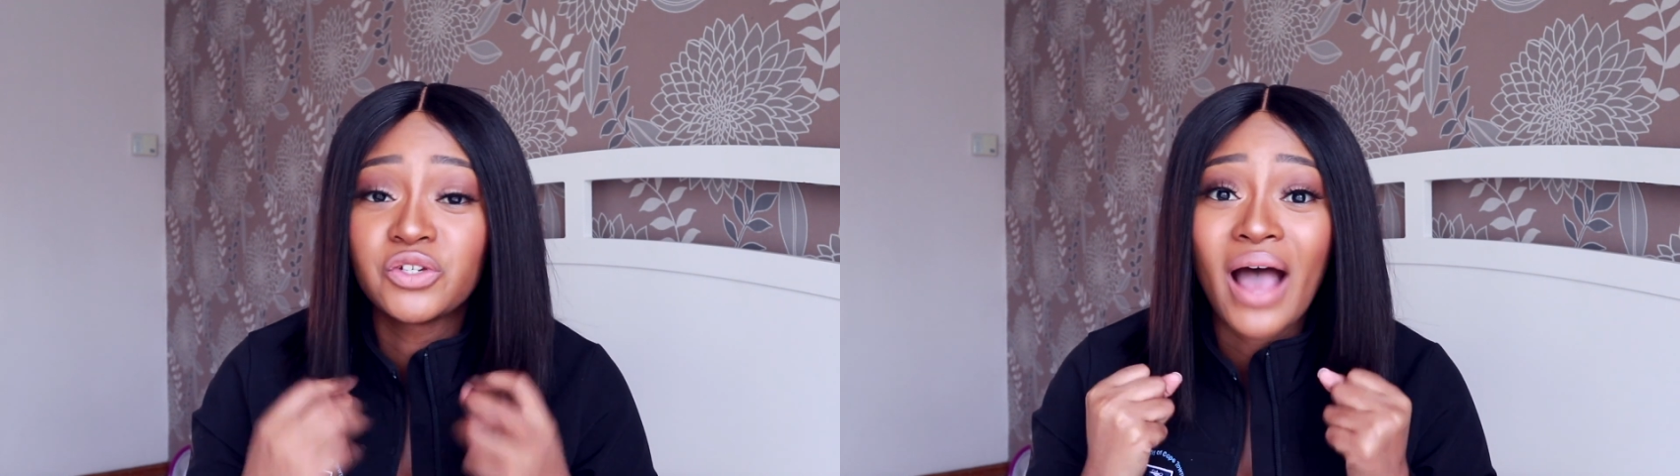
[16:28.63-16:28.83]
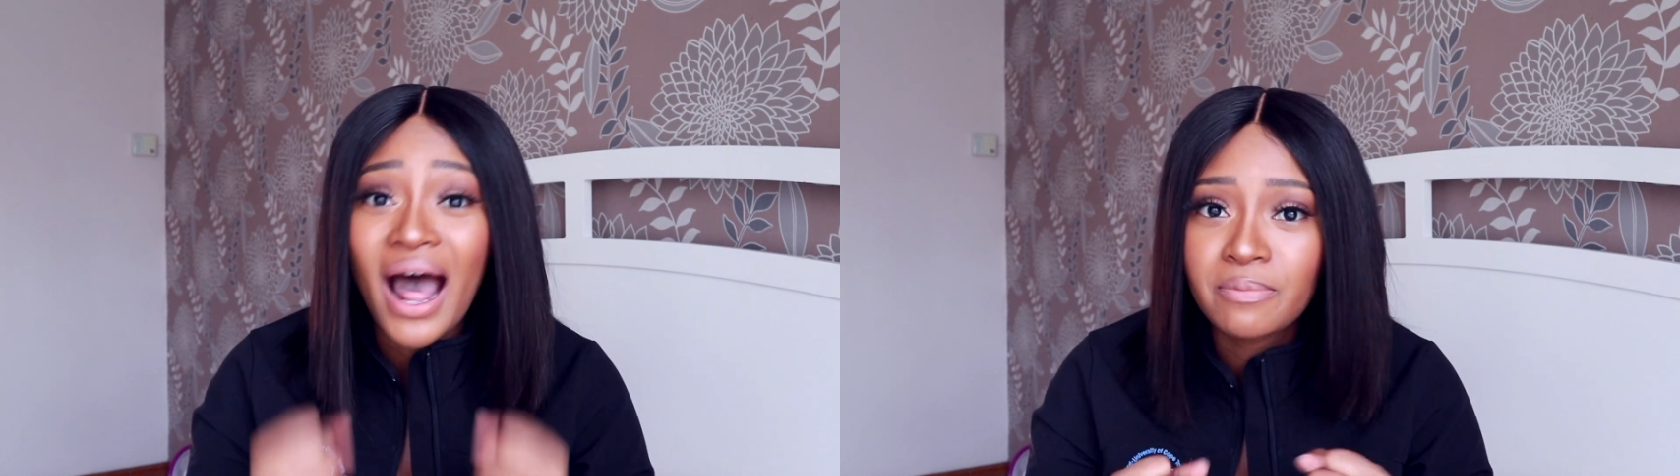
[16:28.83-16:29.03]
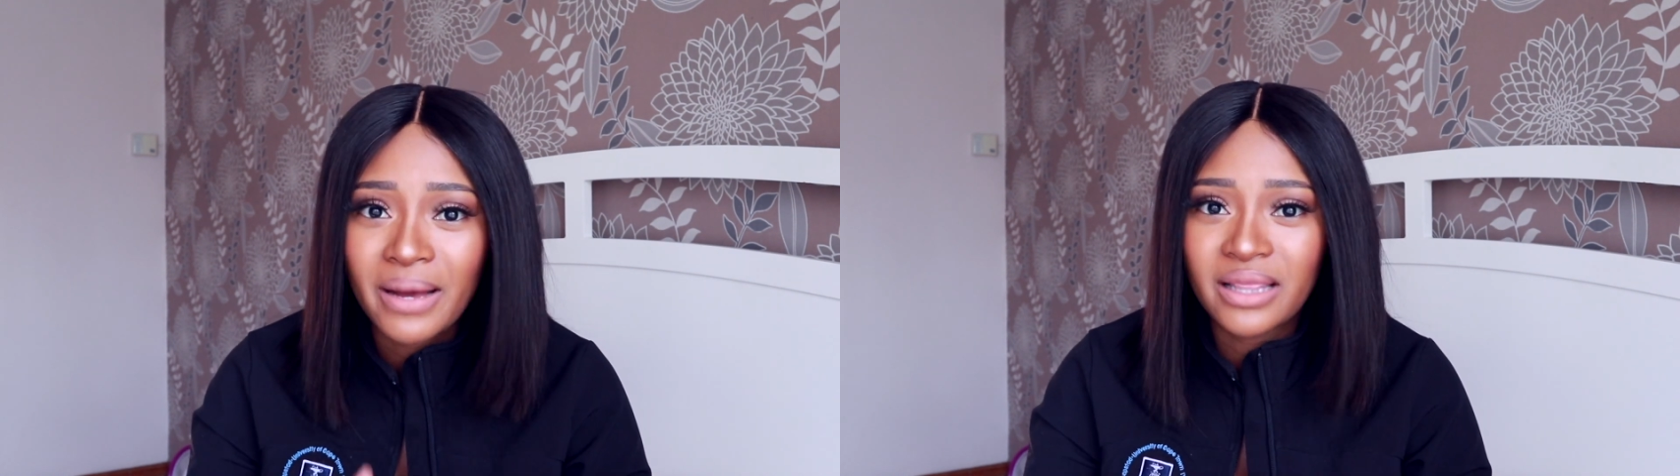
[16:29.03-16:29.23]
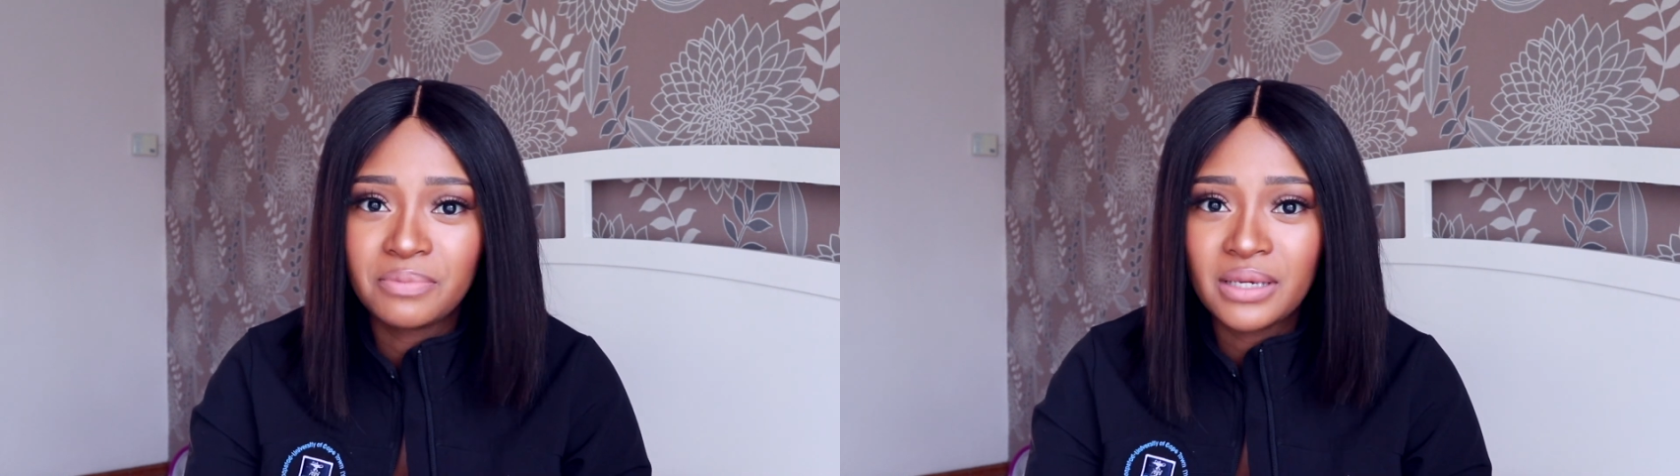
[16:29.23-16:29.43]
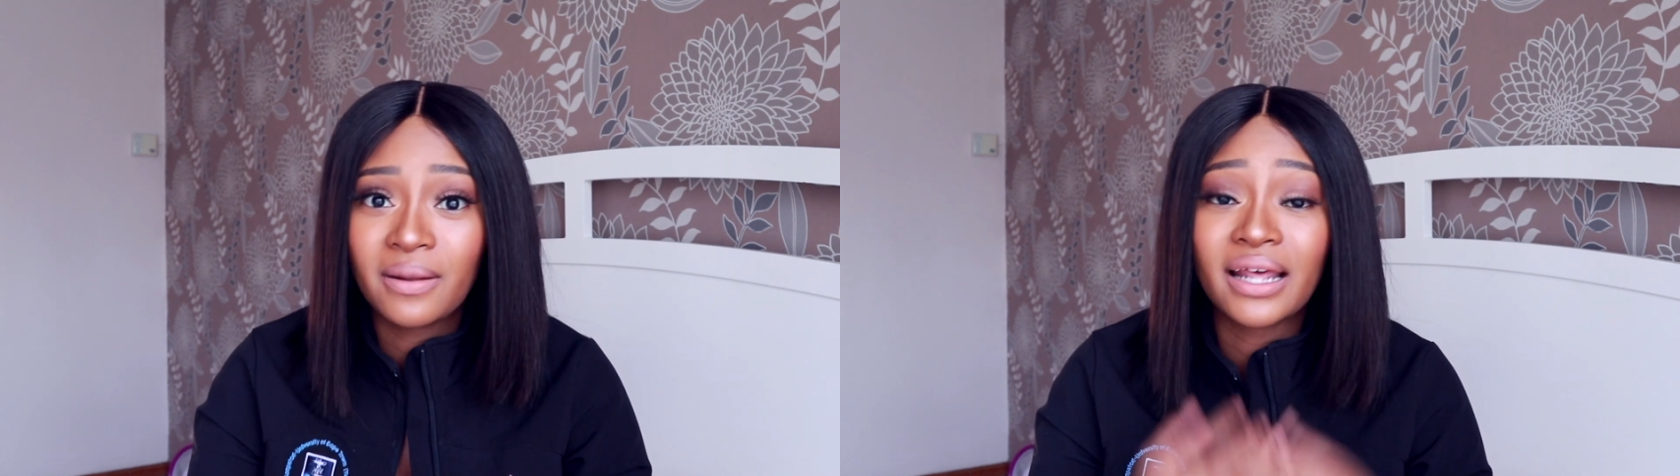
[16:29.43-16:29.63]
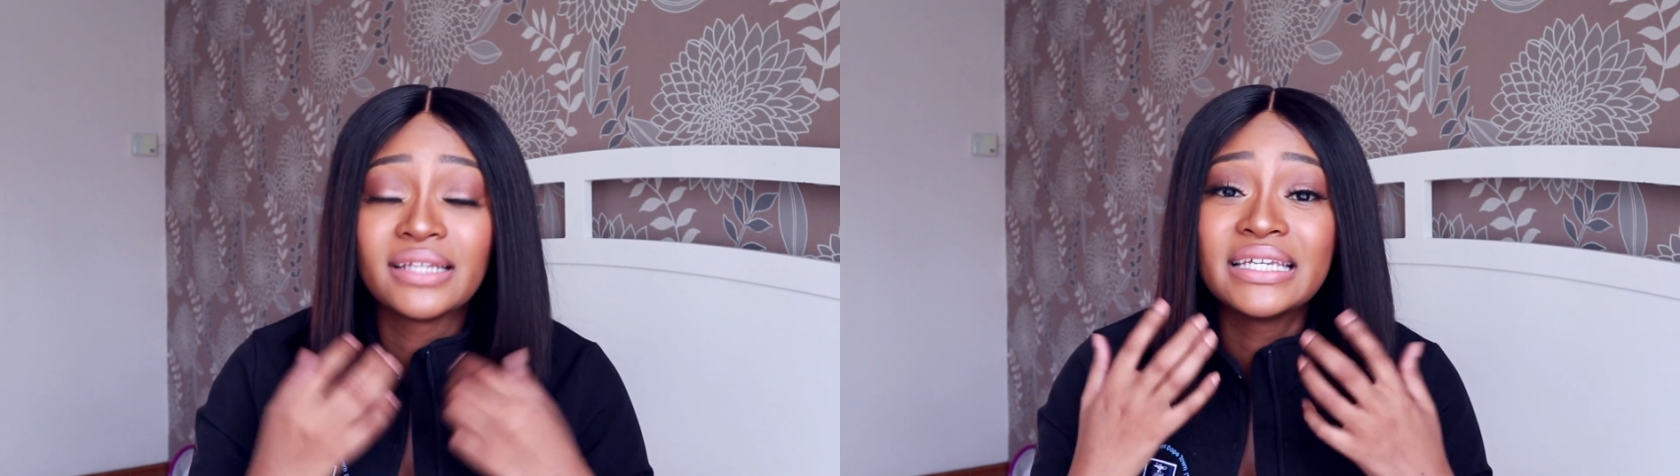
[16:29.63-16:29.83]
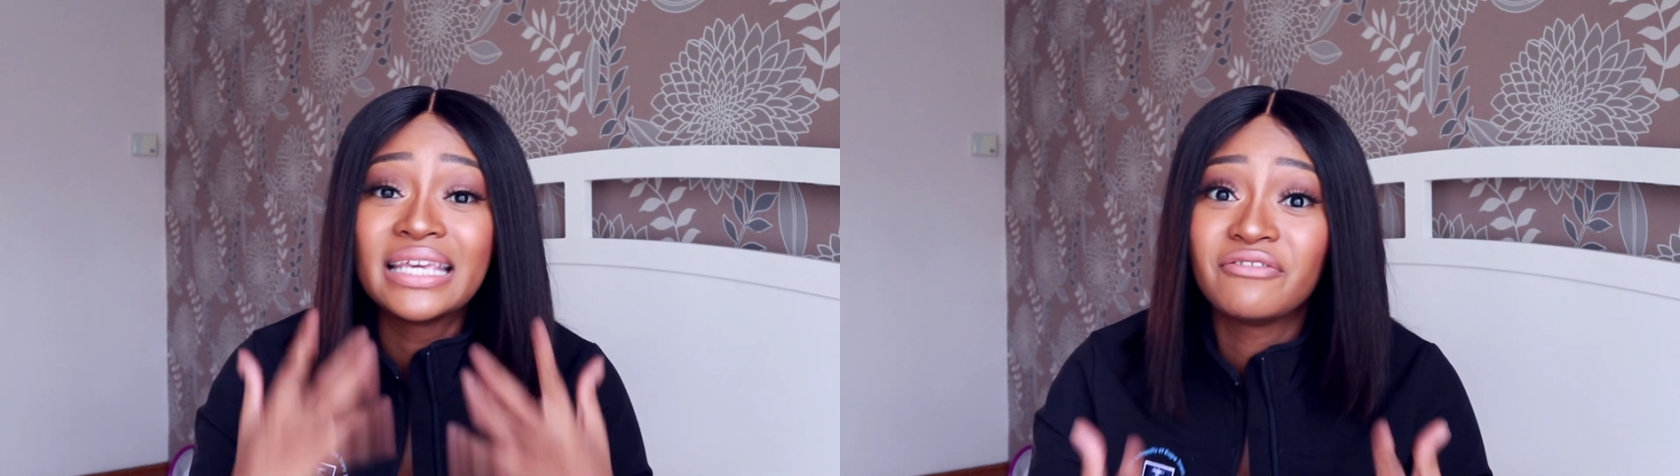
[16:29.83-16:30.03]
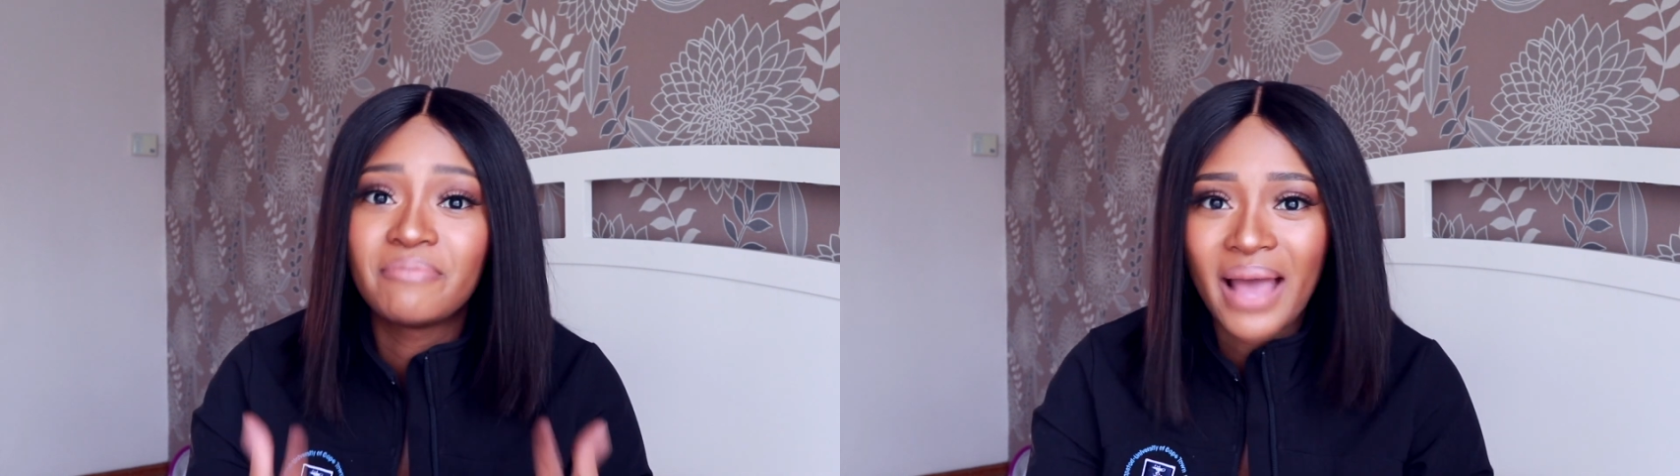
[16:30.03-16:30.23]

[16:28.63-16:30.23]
to help other people and to give